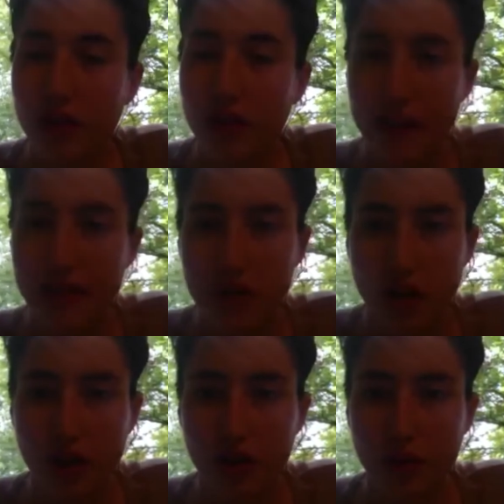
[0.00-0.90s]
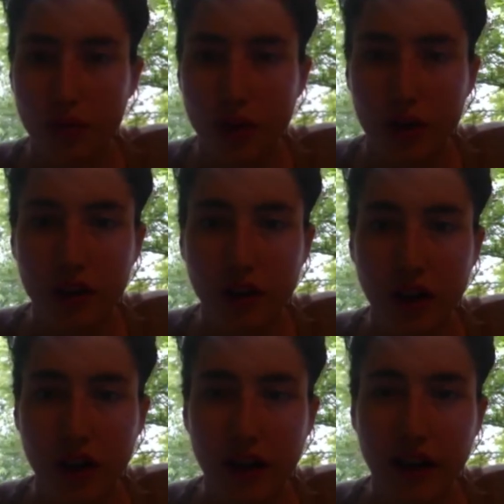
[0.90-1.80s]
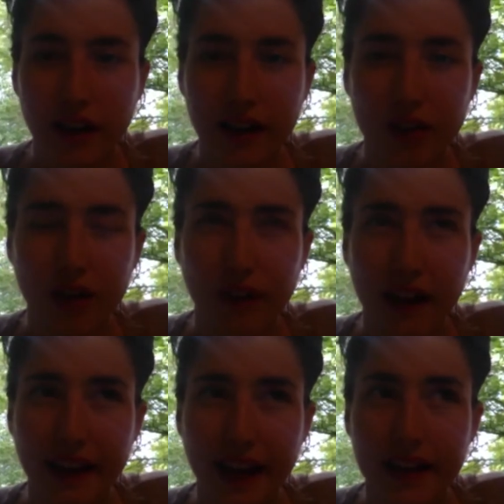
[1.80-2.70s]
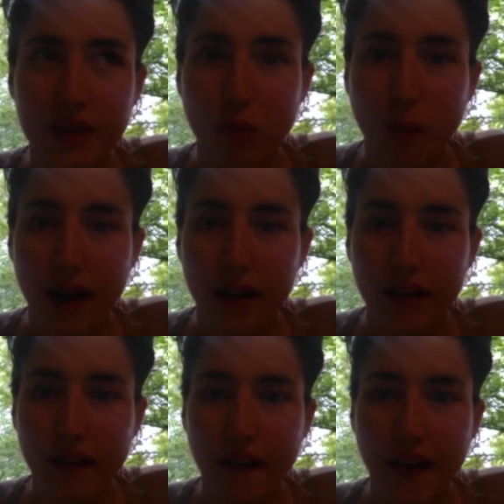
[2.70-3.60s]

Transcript: pass each other the word. You know, if I nail it well,